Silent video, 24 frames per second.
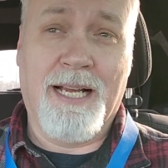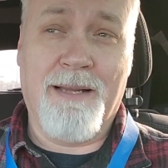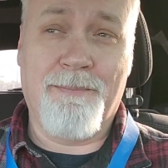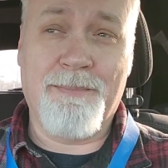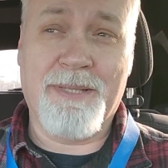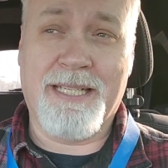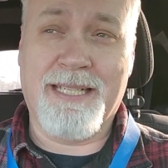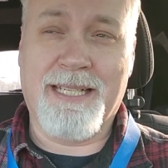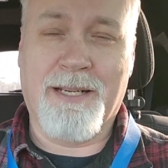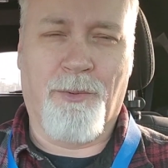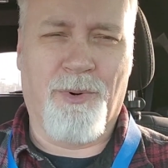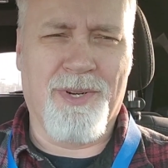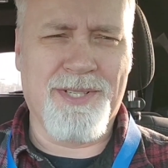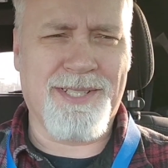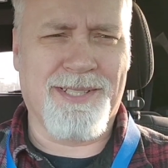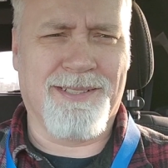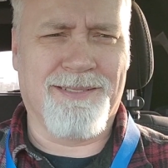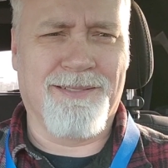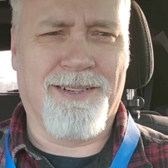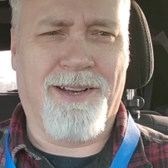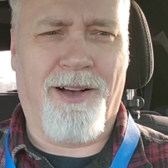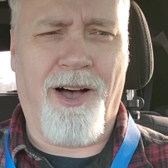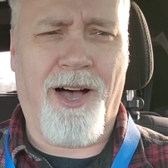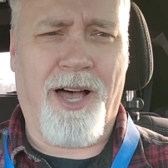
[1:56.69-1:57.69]
I mean, it
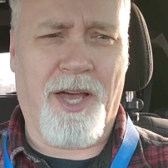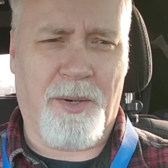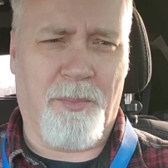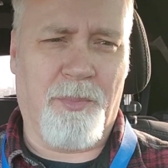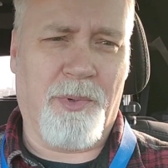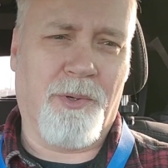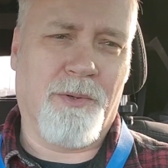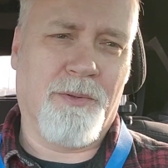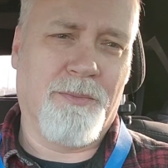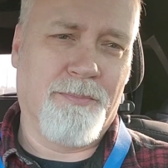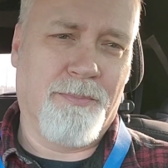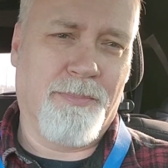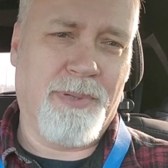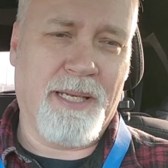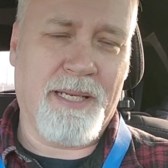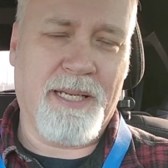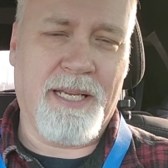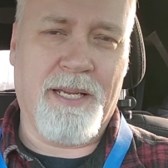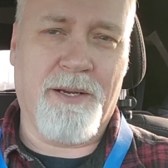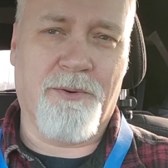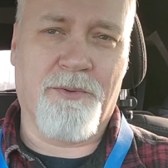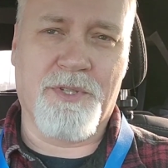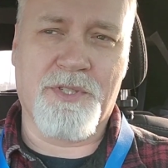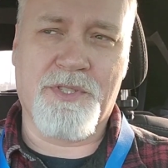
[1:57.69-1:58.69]
wasn't audible,
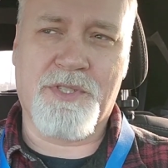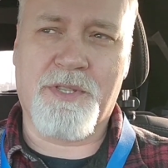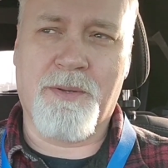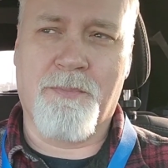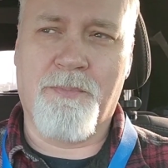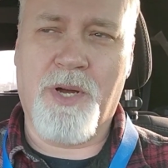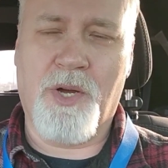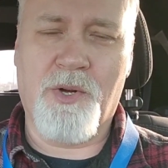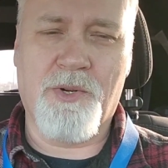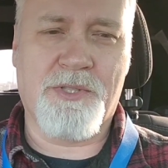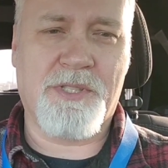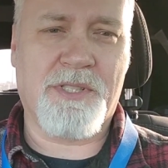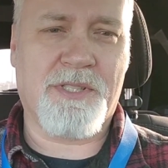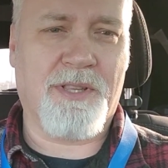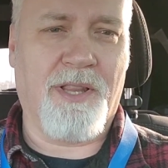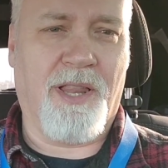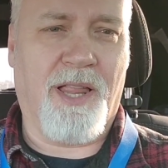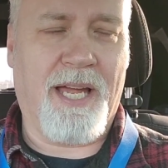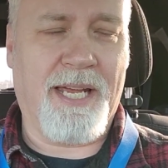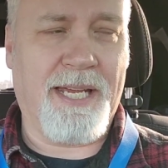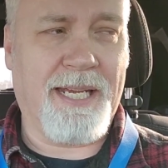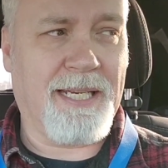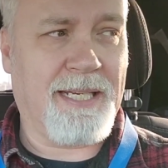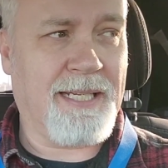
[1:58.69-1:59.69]
but it was the most
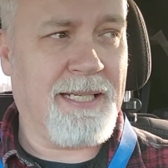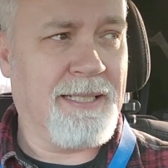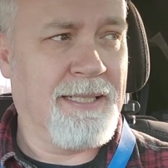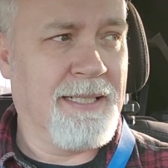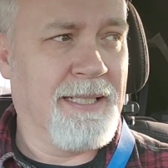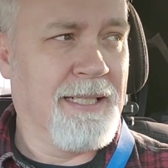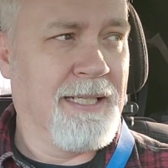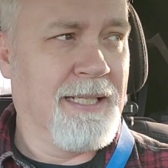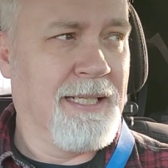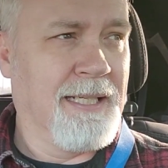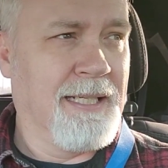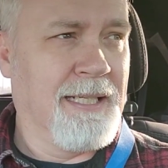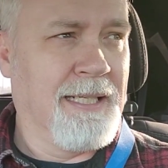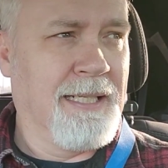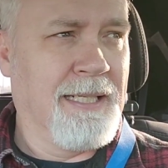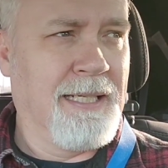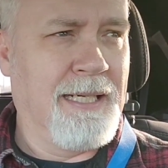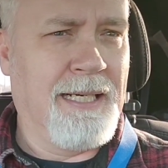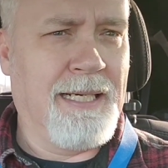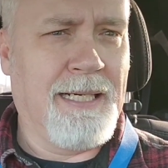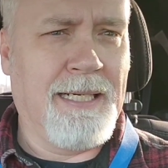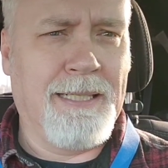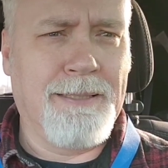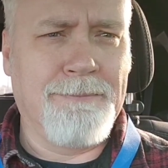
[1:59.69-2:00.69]
like,
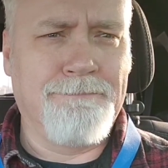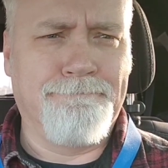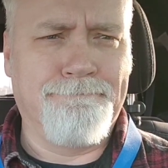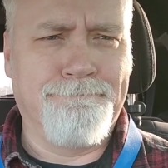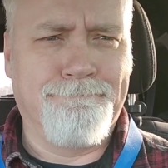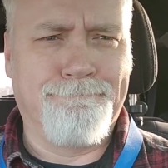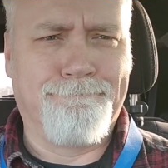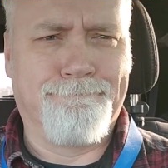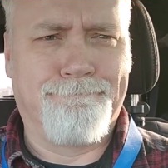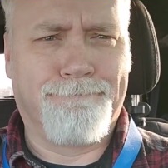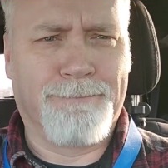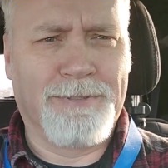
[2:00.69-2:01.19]
um,